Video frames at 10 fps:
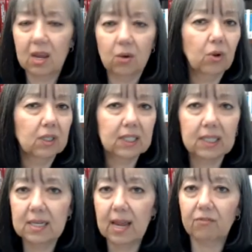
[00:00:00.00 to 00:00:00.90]
it will
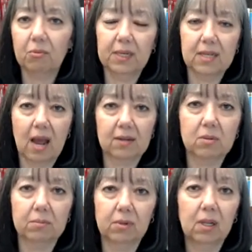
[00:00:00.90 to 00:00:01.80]
never be
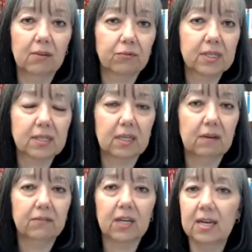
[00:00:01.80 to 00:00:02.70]
taxable if
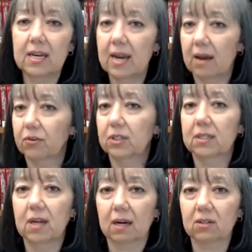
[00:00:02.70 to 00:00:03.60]
received, never
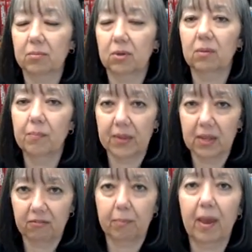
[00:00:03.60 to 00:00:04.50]
deductible
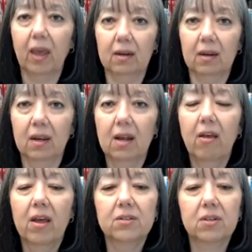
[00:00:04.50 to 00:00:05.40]
if paid.
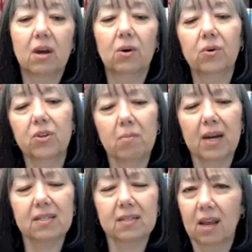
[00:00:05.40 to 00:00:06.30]
So you
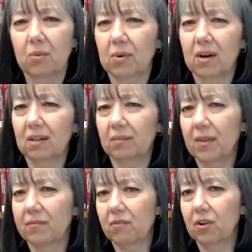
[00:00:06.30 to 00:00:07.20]
might say,
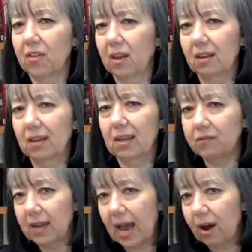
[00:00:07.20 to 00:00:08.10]
well, if everything
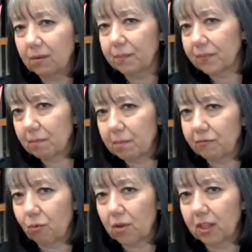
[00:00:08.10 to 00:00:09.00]
evened out
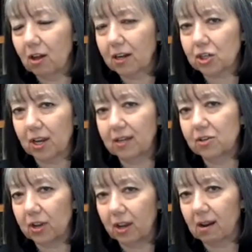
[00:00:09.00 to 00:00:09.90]
before the law
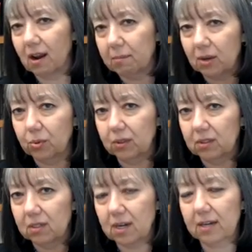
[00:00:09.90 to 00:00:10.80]
change, income equal
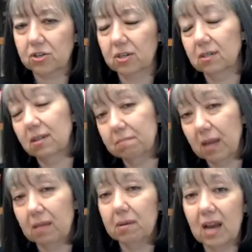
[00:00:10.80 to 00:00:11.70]
deduction,
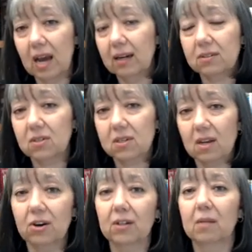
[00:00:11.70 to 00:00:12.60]
maybe not
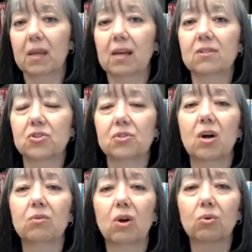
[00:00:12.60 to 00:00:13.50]
necessarily because you
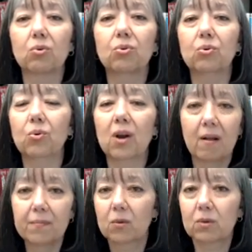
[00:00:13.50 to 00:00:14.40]
don't know who
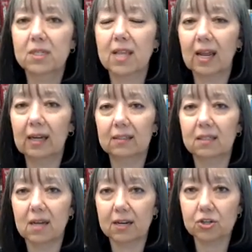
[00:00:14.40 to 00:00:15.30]
was getting a
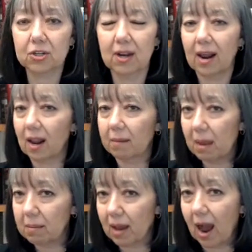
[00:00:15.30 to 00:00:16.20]
deduction at
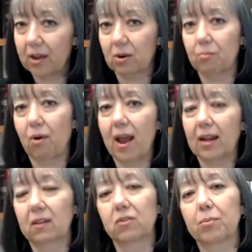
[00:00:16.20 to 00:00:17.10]
maybe a higher
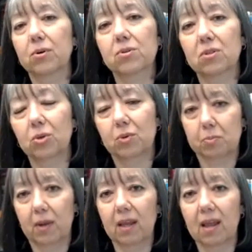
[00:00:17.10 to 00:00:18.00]
bracket than the person who
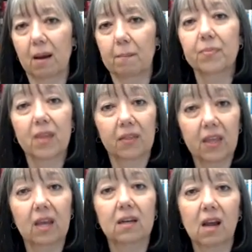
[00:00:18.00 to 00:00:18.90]
was picking up
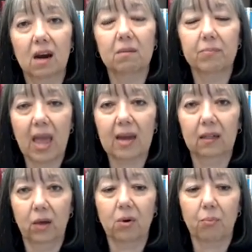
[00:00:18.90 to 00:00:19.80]
the income at
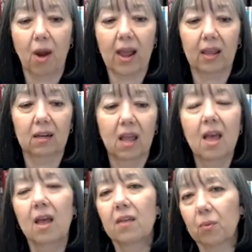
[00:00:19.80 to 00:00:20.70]
a lower bracket.
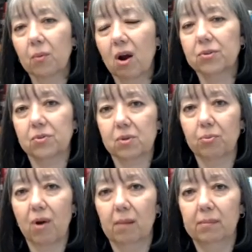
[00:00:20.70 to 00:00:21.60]
There were also
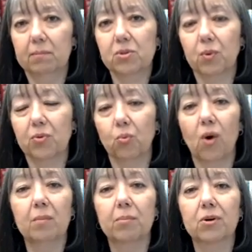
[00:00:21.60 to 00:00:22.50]
some problems with
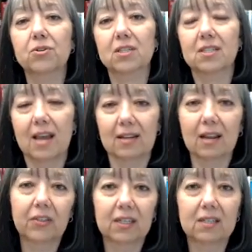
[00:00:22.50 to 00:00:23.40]
one person
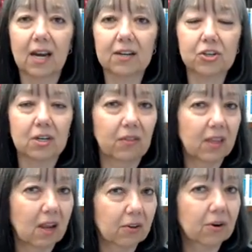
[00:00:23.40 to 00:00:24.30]
taking the deduction and
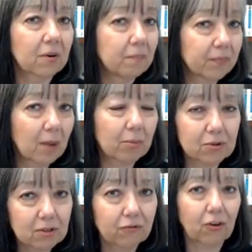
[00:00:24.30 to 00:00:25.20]
the other
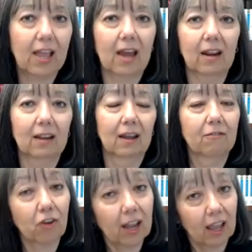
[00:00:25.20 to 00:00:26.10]
person forgetting,
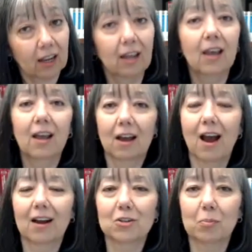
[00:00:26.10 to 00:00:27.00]
forgetting
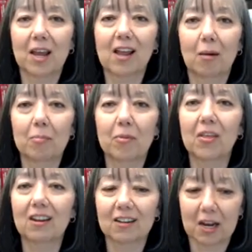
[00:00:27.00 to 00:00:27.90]
uh, to pick up
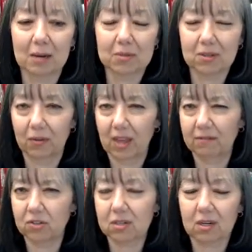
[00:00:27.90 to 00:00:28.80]
the income. So
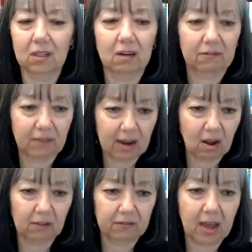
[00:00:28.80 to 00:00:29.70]
they've just clarified
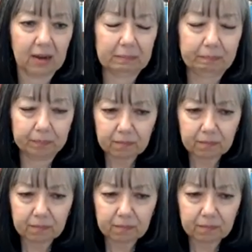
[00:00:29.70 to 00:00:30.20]
all of that.